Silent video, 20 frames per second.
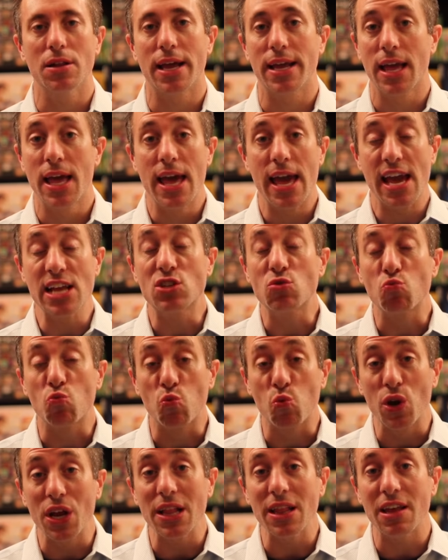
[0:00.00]
Like, it's
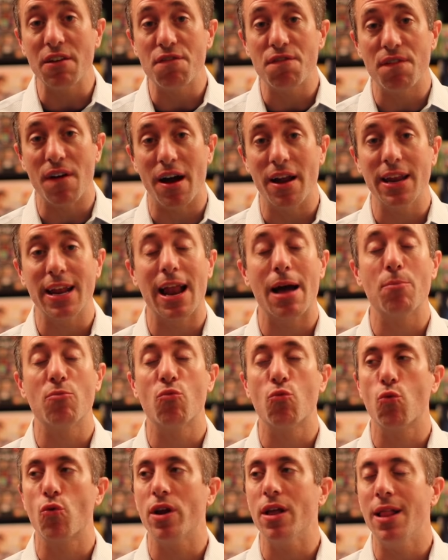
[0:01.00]
really fun, and
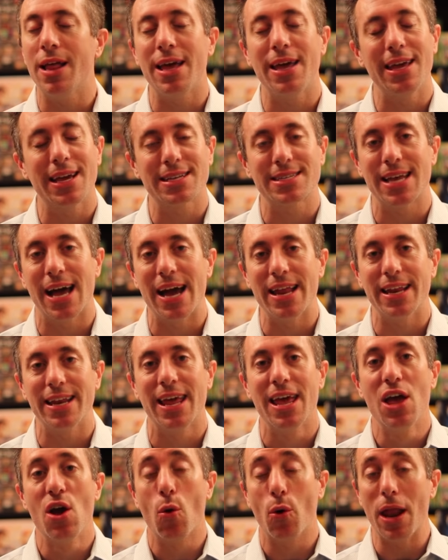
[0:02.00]
I'm really
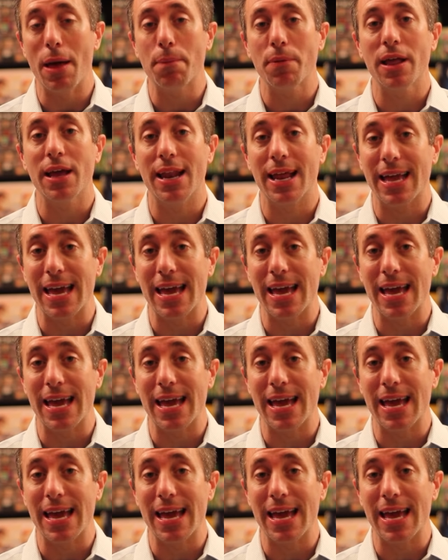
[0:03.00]
excited when I play it.